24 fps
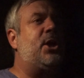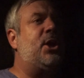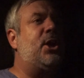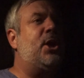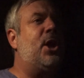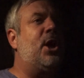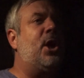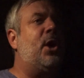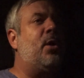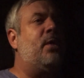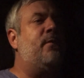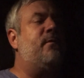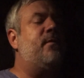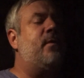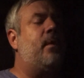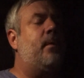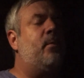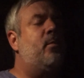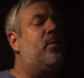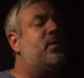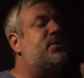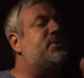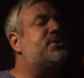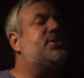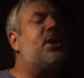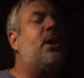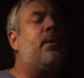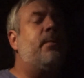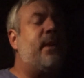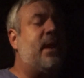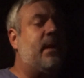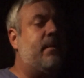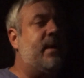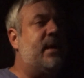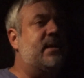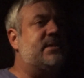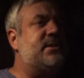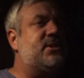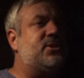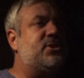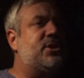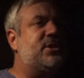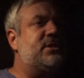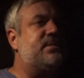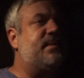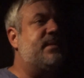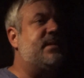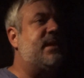you know, well, there's so many
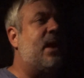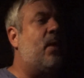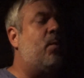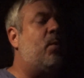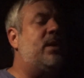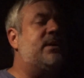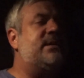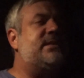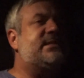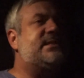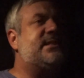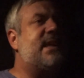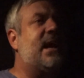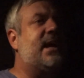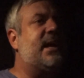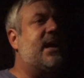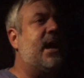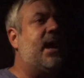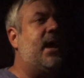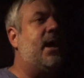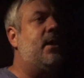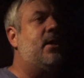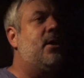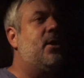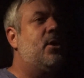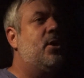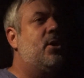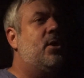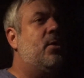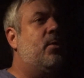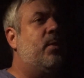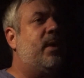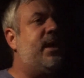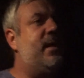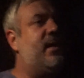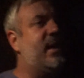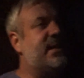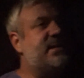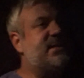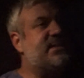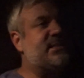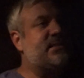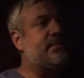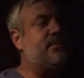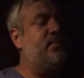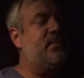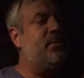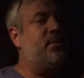messages, but that 1 second, when
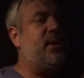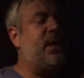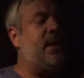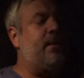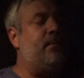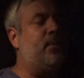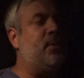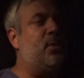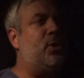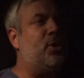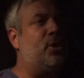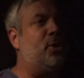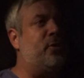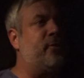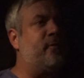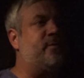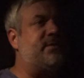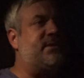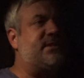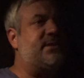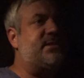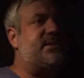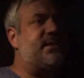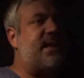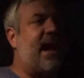he moves